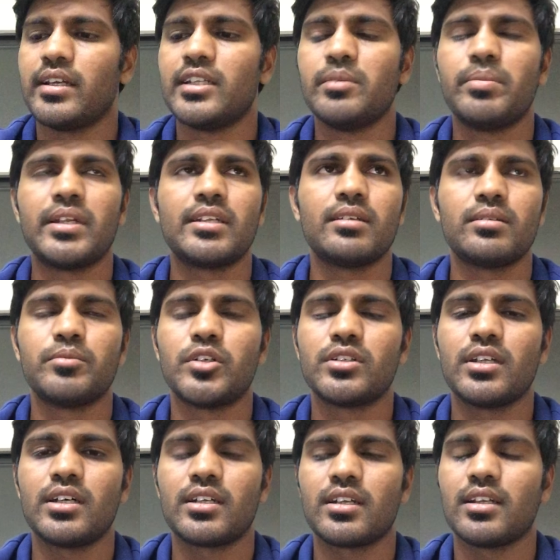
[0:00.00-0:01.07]
independent,
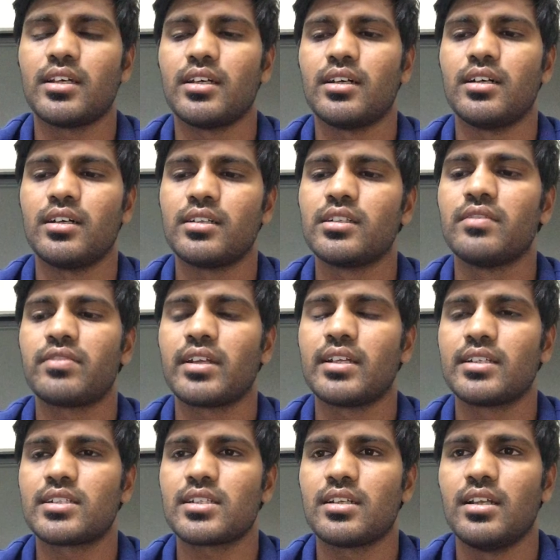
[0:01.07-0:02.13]
both are
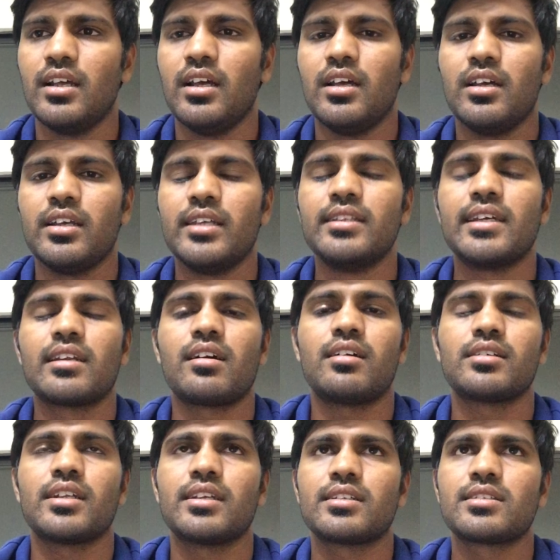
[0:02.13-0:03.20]
different in their
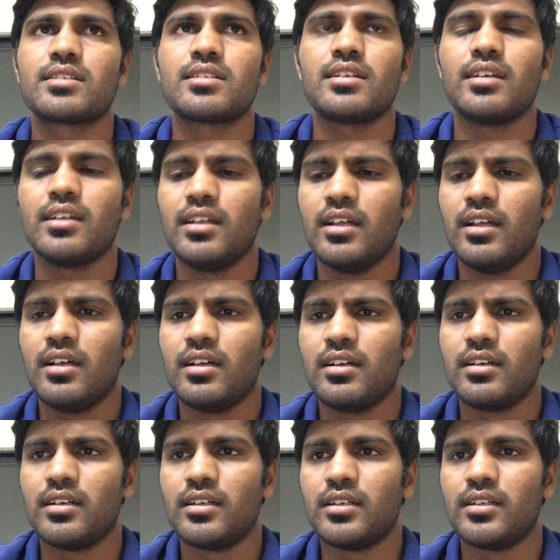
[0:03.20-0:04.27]
context.
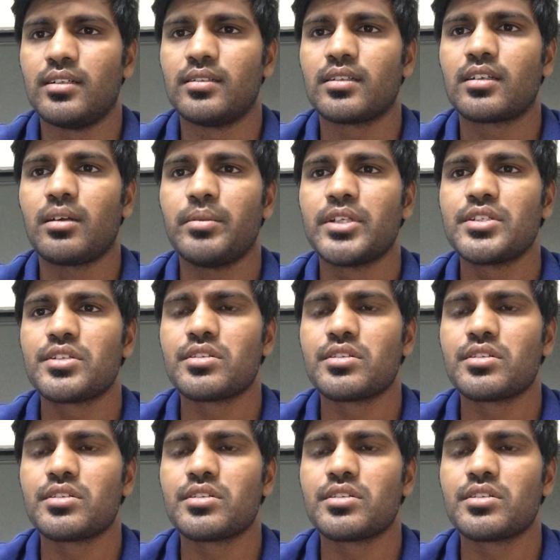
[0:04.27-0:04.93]
Coming